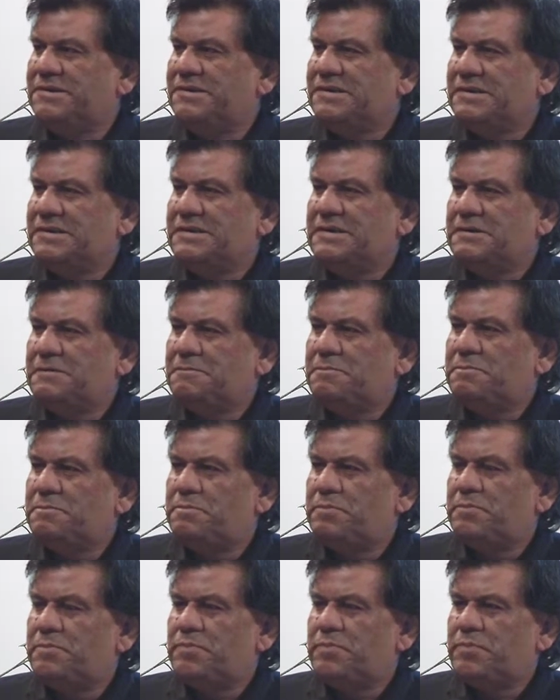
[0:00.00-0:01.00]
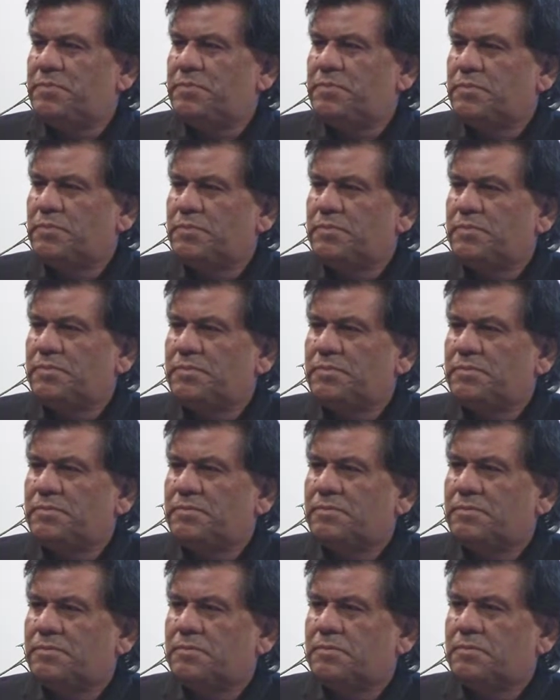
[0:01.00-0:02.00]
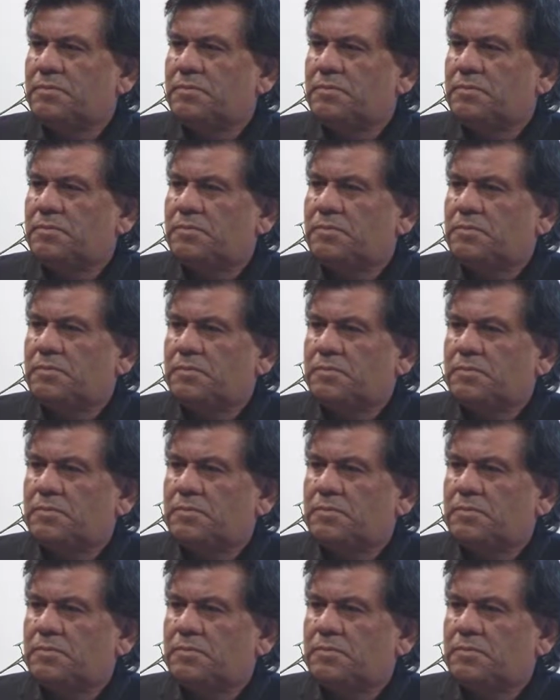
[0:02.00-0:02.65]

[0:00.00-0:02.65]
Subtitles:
(silence)